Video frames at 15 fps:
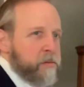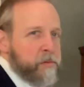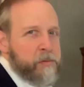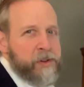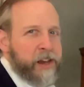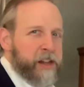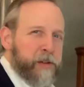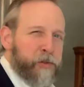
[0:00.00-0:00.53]

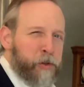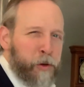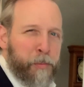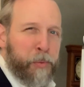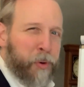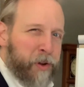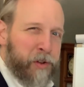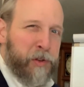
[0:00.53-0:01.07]
Negative
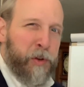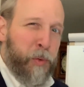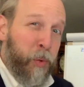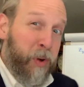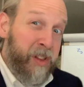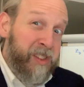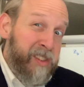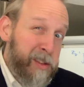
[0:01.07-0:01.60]

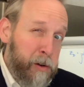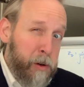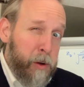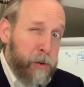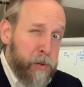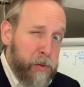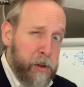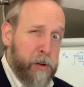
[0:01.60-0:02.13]

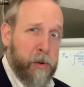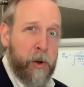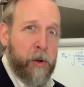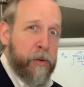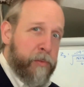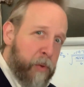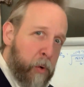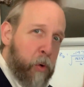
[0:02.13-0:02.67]

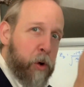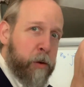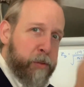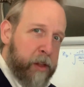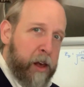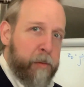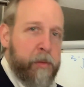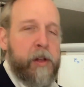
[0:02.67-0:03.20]
2.21004,
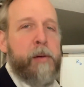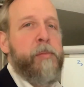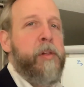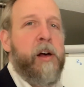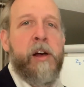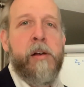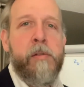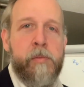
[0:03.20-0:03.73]
blah, blah,
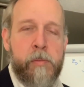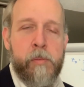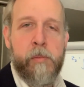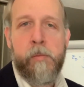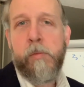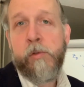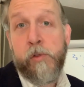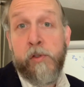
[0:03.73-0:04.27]
blah.
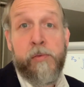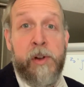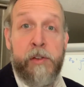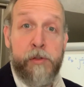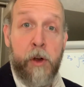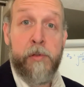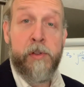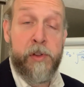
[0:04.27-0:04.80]
Just rounds
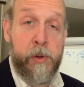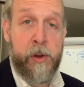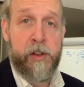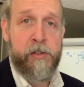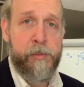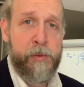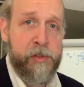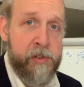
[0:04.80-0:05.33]
off to 2
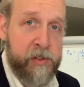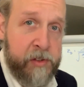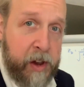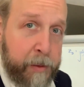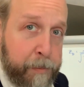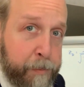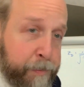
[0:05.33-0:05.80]
decimals this time.